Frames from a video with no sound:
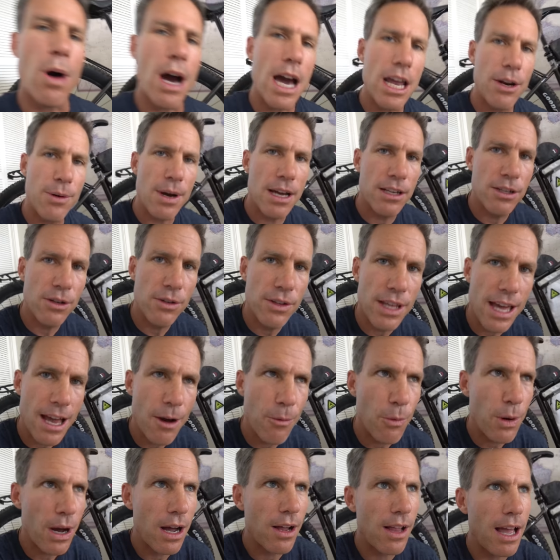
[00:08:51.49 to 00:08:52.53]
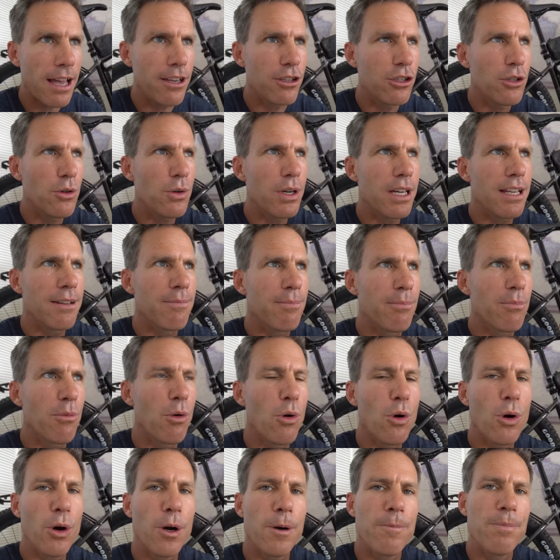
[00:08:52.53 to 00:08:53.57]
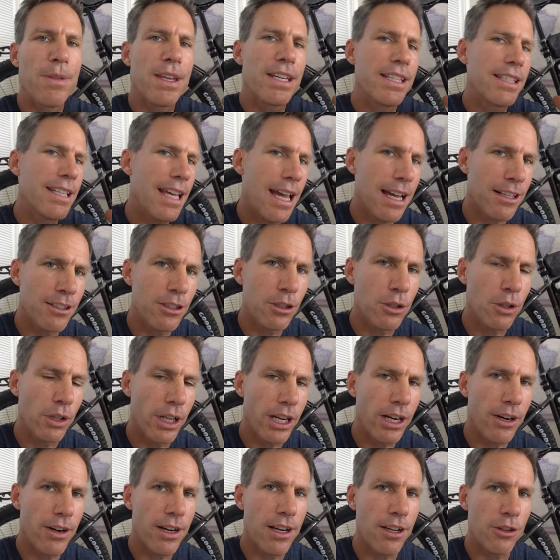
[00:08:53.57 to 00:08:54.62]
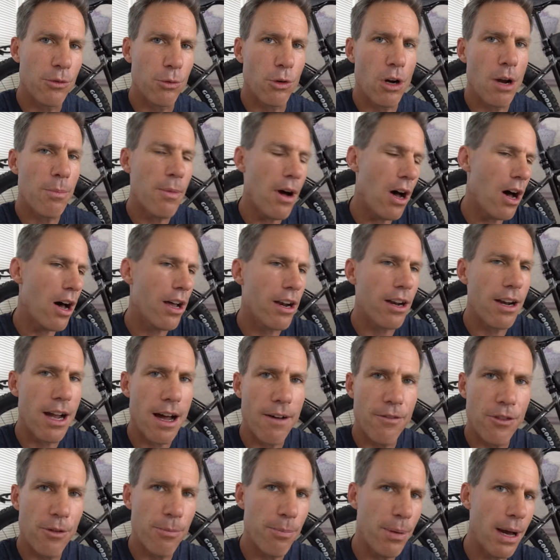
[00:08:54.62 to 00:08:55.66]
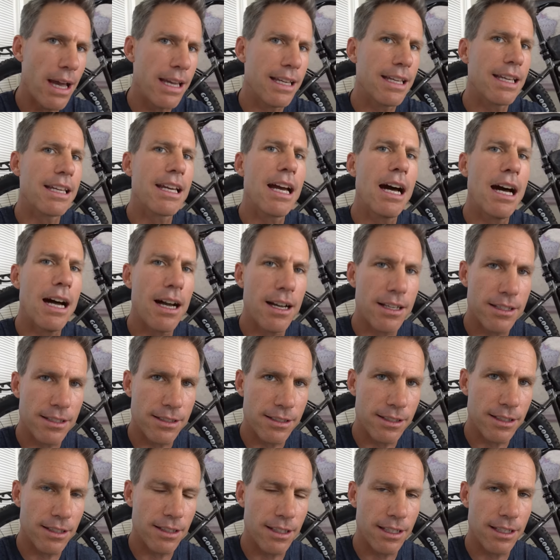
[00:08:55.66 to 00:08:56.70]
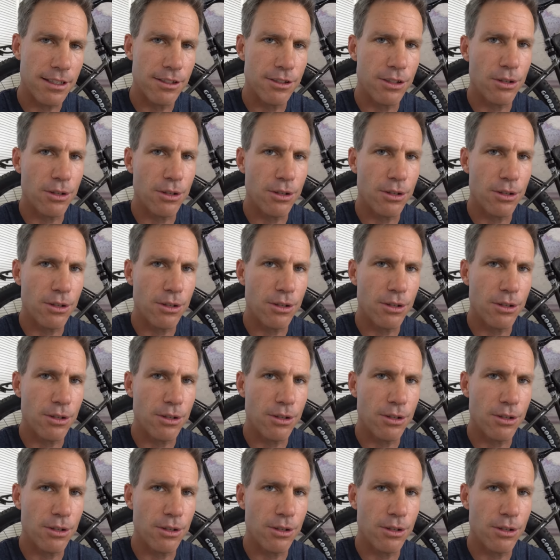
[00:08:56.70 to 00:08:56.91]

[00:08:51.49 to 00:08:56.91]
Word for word: why do I do that? Well, I do it in more technical areas where I'm on and off the bike constantly.